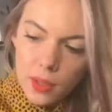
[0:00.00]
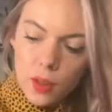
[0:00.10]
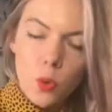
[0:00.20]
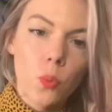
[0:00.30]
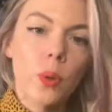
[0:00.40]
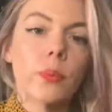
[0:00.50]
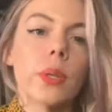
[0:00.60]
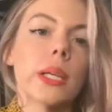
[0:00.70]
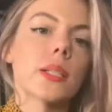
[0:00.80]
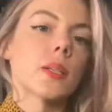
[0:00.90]
When we
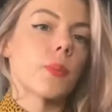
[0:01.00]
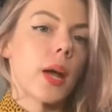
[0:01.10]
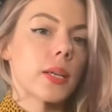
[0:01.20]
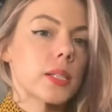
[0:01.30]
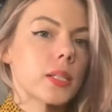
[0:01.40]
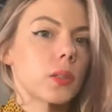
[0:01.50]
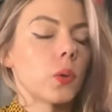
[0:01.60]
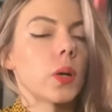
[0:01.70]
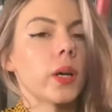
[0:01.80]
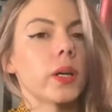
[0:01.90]
get depressed
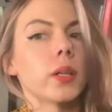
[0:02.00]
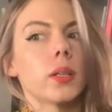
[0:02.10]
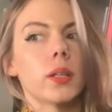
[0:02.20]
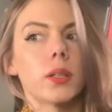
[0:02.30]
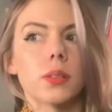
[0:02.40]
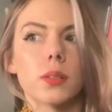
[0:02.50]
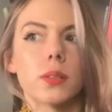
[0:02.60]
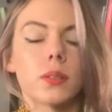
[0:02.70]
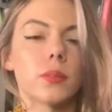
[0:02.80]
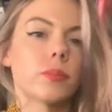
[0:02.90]
or
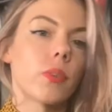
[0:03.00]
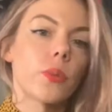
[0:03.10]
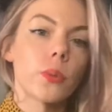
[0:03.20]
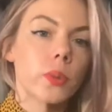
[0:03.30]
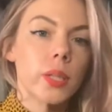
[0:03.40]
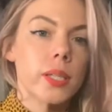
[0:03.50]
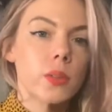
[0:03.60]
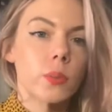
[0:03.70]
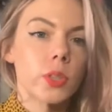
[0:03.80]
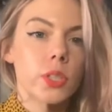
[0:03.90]
through this,
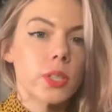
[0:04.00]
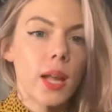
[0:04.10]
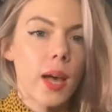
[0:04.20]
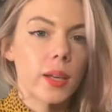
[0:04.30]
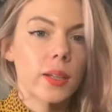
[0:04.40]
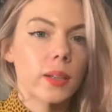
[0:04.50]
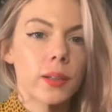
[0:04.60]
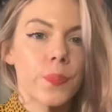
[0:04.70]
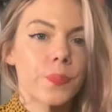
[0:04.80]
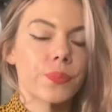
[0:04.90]
we're just not gonna
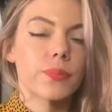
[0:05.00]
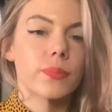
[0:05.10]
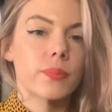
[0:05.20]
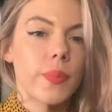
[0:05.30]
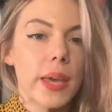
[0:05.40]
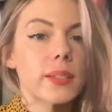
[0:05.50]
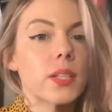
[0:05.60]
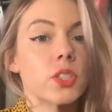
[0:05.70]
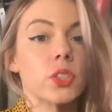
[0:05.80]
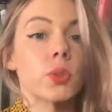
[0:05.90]
pay
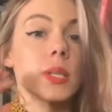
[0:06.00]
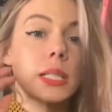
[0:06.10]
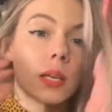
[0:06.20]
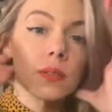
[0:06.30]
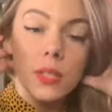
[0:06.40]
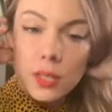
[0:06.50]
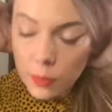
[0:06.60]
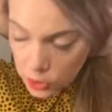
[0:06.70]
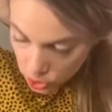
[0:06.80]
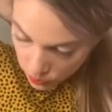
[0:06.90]
attention to ourselves as much
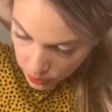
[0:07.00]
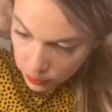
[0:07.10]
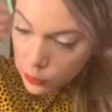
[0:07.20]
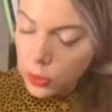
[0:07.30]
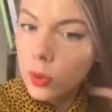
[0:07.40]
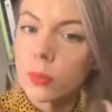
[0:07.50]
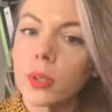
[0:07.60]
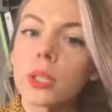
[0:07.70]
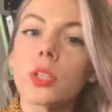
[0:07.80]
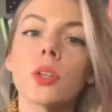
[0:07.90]
as maybe we normally
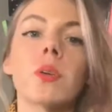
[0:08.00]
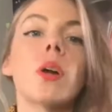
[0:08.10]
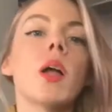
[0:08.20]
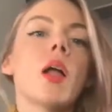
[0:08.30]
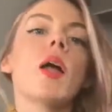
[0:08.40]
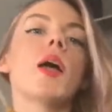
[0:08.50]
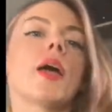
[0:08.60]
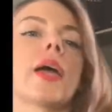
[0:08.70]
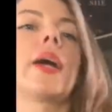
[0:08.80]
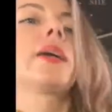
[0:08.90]
do.
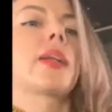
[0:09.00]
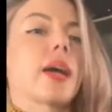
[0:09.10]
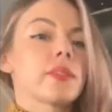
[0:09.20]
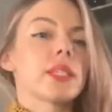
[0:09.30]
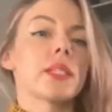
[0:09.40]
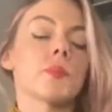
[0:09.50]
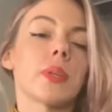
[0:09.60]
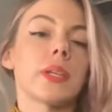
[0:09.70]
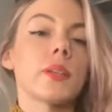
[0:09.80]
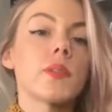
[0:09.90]
And I've seen it
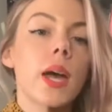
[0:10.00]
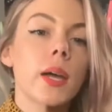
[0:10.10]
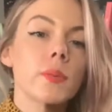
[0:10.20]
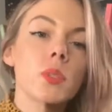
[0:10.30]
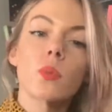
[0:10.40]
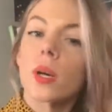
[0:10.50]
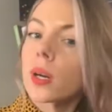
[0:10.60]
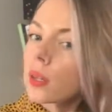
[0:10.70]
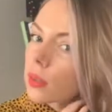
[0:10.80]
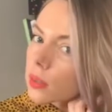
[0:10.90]
plenty of times
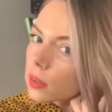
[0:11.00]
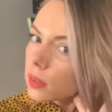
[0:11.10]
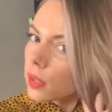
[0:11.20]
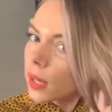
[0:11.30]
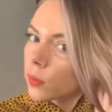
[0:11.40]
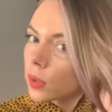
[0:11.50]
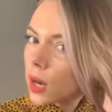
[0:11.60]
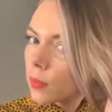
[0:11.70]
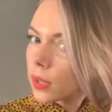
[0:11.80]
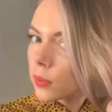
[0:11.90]
where a client will come
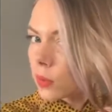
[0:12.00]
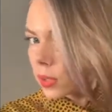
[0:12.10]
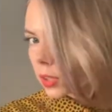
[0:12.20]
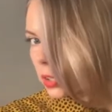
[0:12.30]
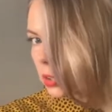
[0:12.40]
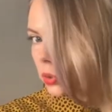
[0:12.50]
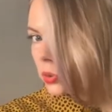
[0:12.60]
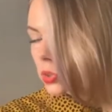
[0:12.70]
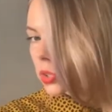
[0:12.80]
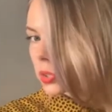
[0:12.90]
in with a
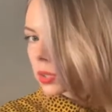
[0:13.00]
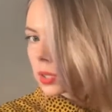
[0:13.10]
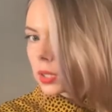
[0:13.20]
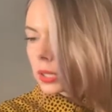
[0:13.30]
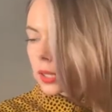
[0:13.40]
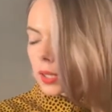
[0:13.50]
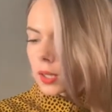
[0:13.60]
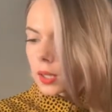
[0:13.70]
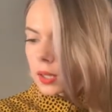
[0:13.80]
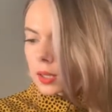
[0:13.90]
huge,
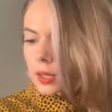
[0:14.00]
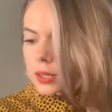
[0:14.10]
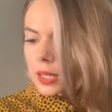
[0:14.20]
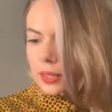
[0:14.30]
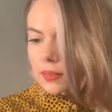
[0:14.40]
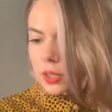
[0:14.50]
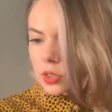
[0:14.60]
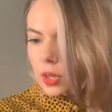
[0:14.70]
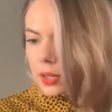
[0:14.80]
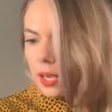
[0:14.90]
it's not even a
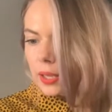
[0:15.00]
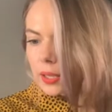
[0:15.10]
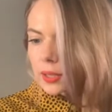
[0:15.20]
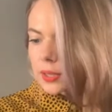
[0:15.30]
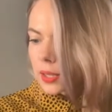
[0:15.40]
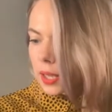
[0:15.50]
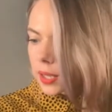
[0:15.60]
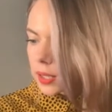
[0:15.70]
dreadlock, it is like,